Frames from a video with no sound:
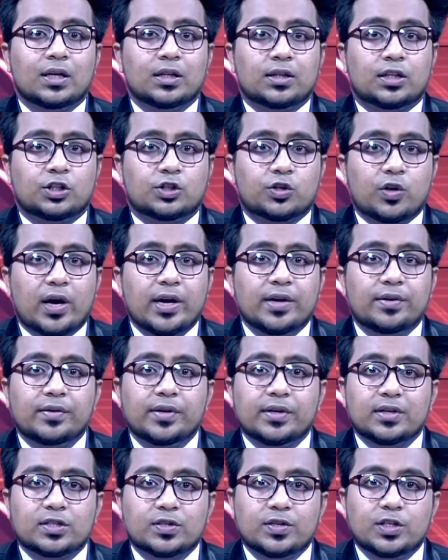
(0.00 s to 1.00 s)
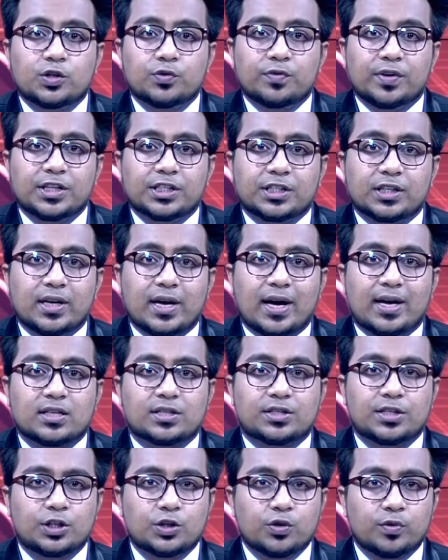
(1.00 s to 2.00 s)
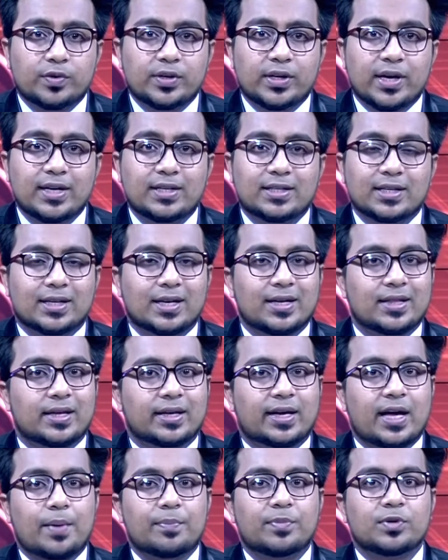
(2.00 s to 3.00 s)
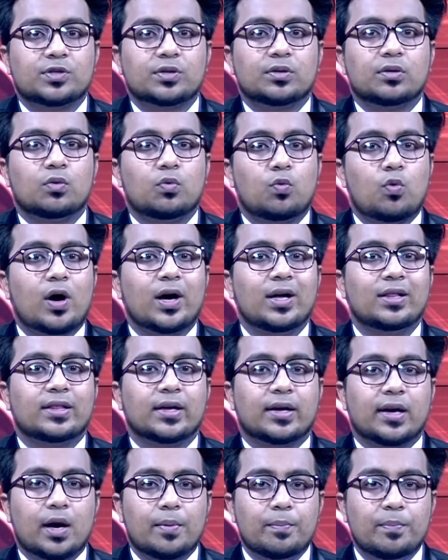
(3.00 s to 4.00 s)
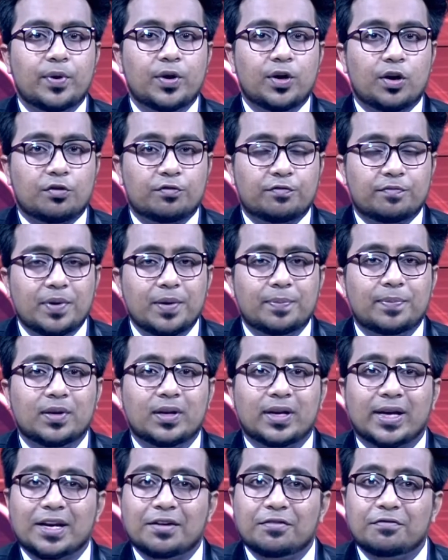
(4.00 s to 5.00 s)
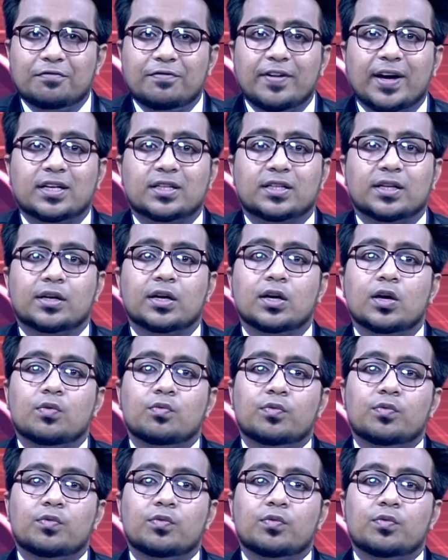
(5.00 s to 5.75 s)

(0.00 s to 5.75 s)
The diarrhea situation has deteriorated in the capital while the number of people infected